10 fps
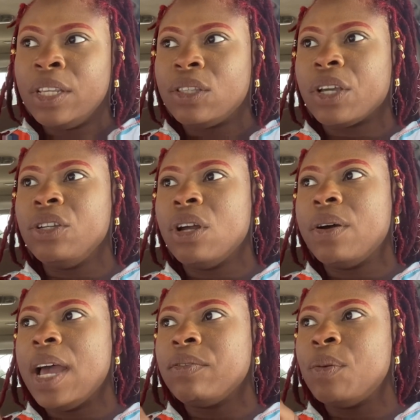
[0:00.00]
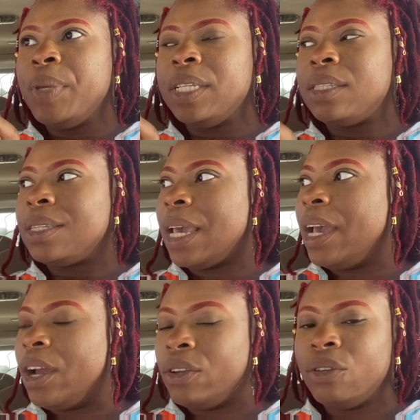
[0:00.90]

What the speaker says: So you don't have to be scared.